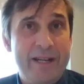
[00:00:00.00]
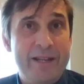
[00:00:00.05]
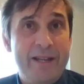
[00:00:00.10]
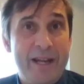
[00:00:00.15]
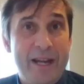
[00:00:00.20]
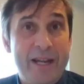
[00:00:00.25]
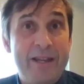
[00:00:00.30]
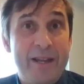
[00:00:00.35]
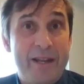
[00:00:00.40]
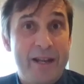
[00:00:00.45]
in
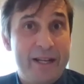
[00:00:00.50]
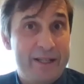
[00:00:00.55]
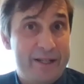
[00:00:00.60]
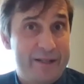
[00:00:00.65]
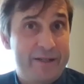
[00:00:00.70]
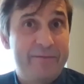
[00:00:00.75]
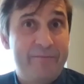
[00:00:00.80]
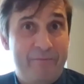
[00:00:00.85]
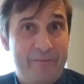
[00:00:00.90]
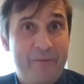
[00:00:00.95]
the
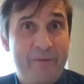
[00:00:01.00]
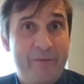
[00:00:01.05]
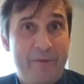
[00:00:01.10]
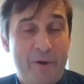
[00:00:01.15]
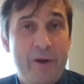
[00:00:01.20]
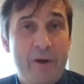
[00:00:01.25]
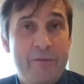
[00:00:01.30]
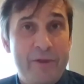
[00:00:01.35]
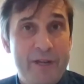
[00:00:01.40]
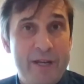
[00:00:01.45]
next
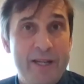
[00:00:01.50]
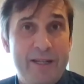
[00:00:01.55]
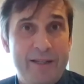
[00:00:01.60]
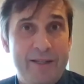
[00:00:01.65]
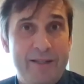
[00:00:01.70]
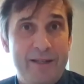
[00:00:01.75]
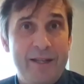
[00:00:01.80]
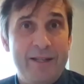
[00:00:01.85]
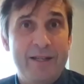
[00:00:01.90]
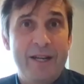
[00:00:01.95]
5
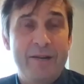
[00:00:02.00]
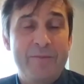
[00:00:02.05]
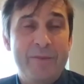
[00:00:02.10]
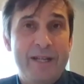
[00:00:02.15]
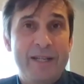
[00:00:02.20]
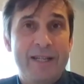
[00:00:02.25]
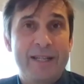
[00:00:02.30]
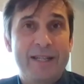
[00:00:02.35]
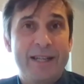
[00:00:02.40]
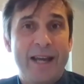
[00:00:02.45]
years. There's going to
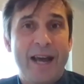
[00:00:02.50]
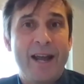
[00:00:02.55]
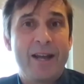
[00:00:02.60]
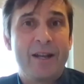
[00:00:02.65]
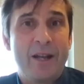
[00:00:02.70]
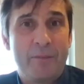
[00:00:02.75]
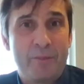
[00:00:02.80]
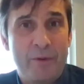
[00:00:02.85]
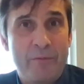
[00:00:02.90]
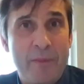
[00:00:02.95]
be a scale
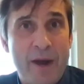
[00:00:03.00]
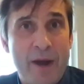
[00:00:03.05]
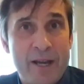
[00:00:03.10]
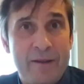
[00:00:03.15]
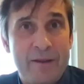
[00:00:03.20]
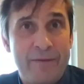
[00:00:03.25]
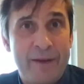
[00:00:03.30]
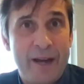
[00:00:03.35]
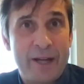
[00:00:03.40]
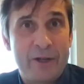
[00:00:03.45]
up of
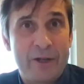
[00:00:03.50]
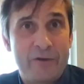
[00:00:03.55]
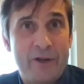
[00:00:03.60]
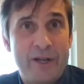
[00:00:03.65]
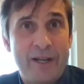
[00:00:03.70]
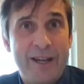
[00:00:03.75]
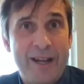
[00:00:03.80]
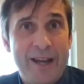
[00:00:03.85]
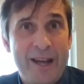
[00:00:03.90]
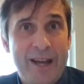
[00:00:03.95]

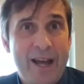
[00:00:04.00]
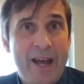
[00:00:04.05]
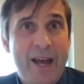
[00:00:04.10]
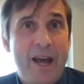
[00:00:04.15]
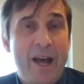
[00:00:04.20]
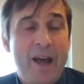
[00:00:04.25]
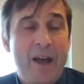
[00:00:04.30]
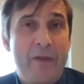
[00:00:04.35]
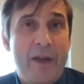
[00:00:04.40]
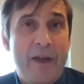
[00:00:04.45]
manufacturing
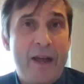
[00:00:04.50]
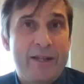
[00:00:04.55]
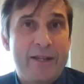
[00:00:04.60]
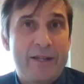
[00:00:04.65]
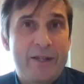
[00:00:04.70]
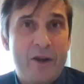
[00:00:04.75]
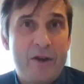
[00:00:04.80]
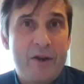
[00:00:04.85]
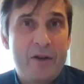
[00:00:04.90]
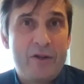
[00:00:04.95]
that's
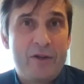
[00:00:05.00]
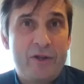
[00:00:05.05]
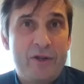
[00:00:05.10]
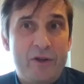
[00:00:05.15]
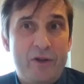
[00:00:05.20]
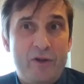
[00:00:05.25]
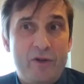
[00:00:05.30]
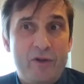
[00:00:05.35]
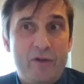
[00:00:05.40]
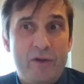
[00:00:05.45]
going
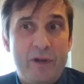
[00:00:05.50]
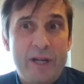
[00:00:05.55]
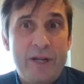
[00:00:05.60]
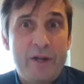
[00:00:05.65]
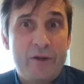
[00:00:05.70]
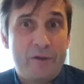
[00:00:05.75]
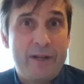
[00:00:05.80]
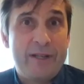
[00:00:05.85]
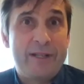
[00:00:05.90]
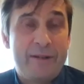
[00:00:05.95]
to
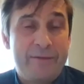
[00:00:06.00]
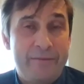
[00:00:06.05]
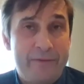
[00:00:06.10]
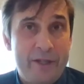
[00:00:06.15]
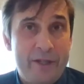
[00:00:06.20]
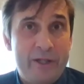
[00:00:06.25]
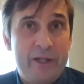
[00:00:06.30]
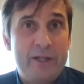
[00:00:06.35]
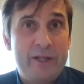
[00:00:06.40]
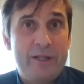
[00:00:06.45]
increase
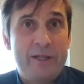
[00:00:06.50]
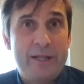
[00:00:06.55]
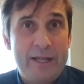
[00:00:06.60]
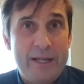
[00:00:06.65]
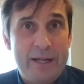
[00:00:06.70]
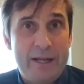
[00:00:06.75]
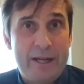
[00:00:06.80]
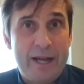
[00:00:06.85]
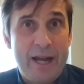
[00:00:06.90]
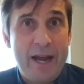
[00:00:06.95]

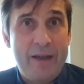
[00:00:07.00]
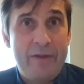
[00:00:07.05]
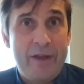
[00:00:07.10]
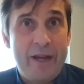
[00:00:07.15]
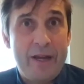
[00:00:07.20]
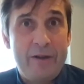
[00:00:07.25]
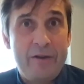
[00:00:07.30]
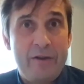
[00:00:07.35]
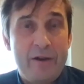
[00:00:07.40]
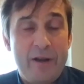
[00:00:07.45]
efficiency, and
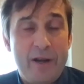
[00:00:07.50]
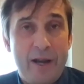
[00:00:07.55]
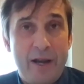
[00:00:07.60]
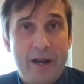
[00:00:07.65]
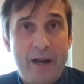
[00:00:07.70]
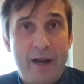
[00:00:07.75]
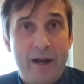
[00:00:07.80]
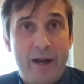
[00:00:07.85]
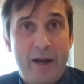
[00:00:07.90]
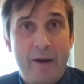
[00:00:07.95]
then
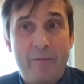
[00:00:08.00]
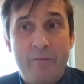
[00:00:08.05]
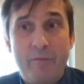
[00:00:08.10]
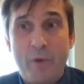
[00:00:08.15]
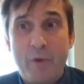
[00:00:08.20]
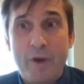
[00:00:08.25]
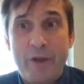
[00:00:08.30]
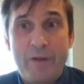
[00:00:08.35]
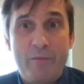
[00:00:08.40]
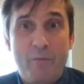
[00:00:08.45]

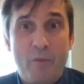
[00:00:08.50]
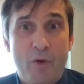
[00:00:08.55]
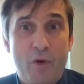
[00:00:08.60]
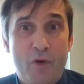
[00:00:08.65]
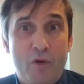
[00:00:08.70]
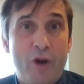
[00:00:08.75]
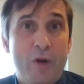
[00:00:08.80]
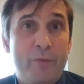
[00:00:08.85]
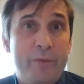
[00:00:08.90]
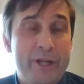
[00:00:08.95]
with
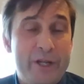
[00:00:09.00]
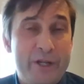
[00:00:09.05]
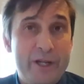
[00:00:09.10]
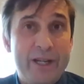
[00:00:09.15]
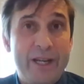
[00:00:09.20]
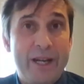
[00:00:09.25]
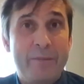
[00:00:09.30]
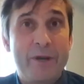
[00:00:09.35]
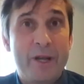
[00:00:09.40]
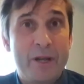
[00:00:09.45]
more
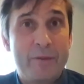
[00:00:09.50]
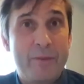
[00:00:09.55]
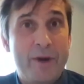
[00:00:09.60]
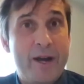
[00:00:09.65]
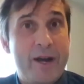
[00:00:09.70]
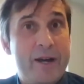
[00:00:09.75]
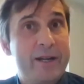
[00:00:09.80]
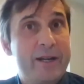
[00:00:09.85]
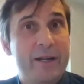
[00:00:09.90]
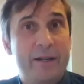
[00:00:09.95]
competition coming to the
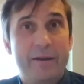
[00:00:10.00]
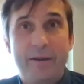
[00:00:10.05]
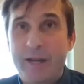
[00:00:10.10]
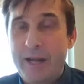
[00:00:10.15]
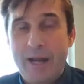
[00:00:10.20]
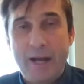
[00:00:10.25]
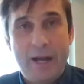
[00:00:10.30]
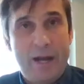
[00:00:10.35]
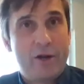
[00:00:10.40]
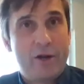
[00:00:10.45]
market,
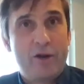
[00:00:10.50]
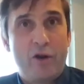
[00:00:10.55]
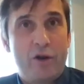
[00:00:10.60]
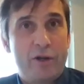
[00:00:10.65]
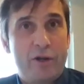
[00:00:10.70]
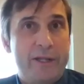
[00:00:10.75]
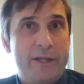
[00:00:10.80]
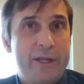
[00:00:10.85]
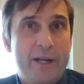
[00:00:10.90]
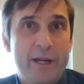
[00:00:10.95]

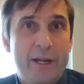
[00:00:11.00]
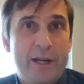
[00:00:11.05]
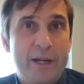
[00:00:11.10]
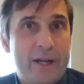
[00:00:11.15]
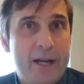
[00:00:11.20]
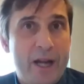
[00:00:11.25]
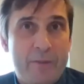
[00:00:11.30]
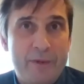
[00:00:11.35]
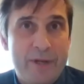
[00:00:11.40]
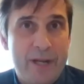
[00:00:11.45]
costs are going
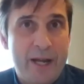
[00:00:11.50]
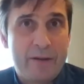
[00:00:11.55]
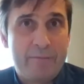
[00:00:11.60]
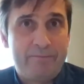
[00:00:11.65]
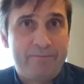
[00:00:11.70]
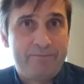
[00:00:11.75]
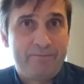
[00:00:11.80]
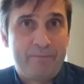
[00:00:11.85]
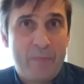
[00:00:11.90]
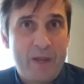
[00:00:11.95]
to come down
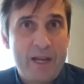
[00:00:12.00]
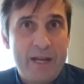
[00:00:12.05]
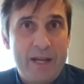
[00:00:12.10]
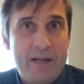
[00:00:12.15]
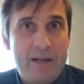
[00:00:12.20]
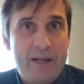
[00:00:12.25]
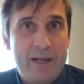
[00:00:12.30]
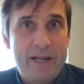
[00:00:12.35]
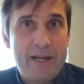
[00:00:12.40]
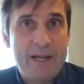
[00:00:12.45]

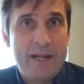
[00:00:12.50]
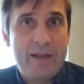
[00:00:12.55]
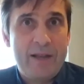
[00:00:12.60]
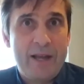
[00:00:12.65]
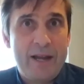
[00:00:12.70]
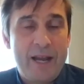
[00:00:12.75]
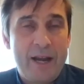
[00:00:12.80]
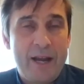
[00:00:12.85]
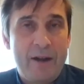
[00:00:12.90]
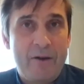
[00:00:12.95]
in
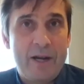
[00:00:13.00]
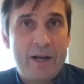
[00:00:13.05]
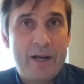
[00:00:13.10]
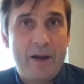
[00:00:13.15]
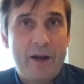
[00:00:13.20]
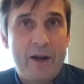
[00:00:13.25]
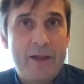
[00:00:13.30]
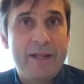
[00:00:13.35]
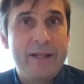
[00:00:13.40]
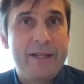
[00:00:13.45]
that area.
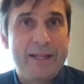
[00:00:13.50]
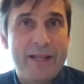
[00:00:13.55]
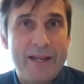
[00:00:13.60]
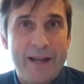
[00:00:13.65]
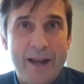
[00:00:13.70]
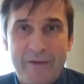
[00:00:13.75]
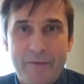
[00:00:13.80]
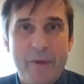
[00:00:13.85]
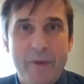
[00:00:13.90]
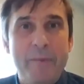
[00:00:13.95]
I think there's
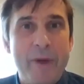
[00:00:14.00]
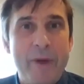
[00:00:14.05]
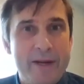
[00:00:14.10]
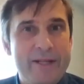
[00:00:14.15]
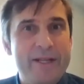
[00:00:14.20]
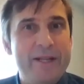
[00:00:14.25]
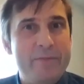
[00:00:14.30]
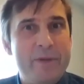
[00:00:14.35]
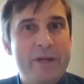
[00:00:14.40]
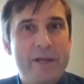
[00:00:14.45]
enough
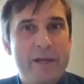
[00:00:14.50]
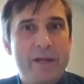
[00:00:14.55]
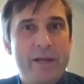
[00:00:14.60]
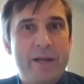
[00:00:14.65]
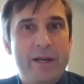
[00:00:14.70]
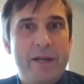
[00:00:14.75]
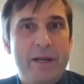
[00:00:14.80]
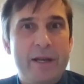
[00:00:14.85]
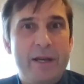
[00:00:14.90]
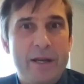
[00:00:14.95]
momentum in
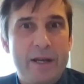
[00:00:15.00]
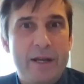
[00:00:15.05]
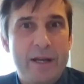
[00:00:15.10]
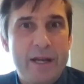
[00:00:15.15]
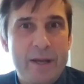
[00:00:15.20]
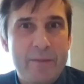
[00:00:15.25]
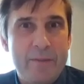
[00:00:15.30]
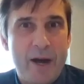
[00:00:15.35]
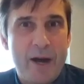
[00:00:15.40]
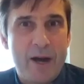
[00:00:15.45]

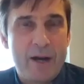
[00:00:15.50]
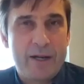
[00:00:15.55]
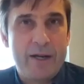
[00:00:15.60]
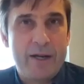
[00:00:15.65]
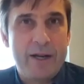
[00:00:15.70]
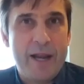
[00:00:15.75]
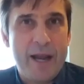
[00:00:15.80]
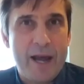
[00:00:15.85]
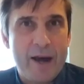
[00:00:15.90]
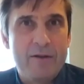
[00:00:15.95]
the
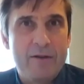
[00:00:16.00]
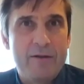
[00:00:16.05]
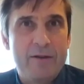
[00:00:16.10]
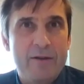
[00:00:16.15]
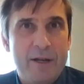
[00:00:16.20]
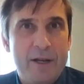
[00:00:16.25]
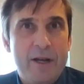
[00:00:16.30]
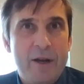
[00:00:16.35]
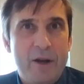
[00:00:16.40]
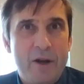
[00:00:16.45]
market now,
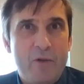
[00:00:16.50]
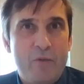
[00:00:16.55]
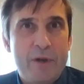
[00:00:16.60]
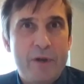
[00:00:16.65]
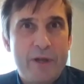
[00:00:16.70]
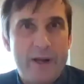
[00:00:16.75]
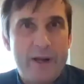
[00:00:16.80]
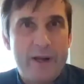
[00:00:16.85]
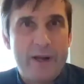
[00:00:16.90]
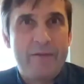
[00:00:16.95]

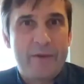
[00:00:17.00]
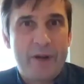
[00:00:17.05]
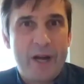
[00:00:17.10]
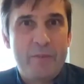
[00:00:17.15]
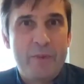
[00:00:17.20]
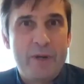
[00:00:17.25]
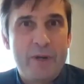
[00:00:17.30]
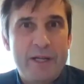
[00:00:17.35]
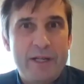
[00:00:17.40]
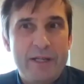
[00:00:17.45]
with enough
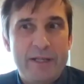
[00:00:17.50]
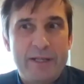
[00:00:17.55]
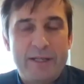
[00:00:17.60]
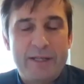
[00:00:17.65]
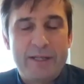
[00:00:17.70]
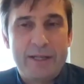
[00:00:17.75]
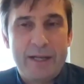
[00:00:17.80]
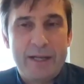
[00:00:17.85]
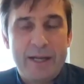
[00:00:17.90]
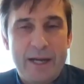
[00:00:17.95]

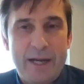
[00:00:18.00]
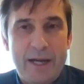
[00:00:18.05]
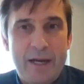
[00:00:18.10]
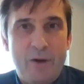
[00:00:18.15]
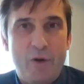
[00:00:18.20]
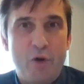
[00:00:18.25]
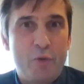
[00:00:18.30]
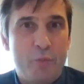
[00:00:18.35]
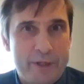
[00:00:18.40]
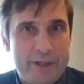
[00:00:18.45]
companies
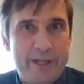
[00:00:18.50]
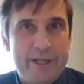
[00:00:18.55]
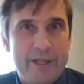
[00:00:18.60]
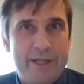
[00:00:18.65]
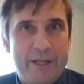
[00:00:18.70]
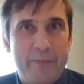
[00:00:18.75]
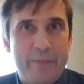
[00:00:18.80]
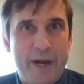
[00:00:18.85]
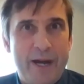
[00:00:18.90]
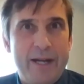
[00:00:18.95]
all
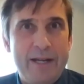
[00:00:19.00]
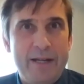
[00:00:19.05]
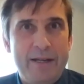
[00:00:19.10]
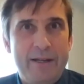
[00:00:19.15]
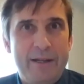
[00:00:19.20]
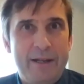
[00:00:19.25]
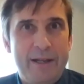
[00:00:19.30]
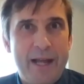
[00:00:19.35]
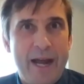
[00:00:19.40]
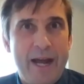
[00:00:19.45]

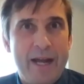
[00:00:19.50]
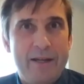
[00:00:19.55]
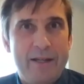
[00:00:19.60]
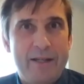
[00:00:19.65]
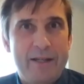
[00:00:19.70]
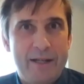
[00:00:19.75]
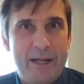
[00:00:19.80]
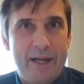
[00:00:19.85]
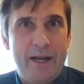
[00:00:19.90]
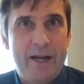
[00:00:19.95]
participating,
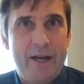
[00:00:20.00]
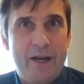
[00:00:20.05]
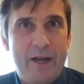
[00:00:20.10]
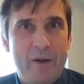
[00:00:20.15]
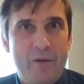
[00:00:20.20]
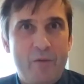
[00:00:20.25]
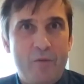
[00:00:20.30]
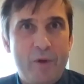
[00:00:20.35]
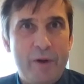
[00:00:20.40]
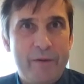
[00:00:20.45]

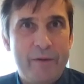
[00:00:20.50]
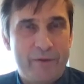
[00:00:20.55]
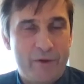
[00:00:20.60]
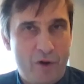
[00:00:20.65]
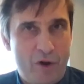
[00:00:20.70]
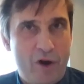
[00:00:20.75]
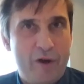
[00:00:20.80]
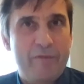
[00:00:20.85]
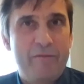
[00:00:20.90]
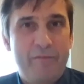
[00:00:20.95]
that we've
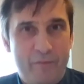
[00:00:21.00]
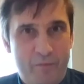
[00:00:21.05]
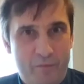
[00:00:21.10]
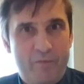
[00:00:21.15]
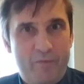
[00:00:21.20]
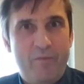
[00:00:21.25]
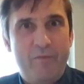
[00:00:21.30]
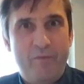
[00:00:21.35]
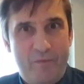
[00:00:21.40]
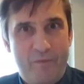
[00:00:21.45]
got,
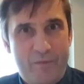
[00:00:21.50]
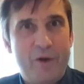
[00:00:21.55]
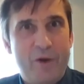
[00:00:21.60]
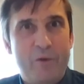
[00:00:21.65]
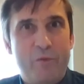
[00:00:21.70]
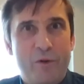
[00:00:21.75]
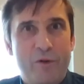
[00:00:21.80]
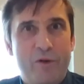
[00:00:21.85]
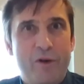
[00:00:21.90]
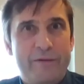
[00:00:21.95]
you
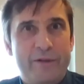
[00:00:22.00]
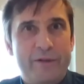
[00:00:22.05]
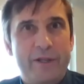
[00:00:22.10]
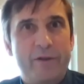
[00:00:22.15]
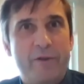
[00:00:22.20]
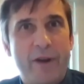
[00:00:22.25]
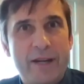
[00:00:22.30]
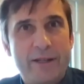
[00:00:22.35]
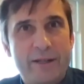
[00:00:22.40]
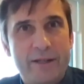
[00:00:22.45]
know, we're off to
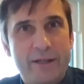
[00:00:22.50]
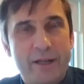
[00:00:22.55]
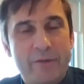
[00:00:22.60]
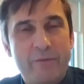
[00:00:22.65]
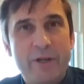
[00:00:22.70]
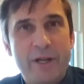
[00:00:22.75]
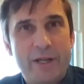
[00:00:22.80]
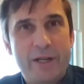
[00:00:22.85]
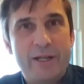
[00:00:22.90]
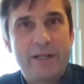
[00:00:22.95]
the races, and
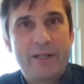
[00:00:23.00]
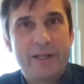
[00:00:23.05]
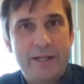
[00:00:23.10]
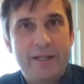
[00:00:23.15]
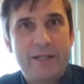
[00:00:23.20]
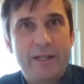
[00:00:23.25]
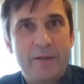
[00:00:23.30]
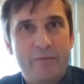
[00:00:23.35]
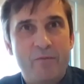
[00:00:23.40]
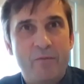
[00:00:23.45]
we're going to see
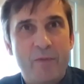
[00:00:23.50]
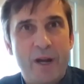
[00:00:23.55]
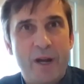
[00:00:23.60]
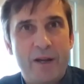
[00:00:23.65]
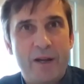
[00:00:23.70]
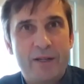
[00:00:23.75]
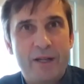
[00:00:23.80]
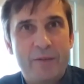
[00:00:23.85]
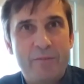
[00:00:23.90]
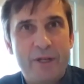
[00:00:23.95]
some
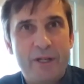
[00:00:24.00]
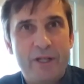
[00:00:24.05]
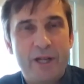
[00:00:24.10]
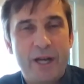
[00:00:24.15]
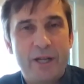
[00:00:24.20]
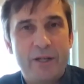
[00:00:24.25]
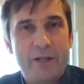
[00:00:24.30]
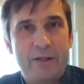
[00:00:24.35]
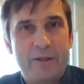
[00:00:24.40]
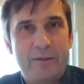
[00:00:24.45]
big
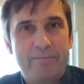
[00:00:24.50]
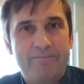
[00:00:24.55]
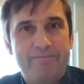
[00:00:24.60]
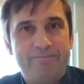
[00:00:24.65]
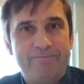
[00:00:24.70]
changes.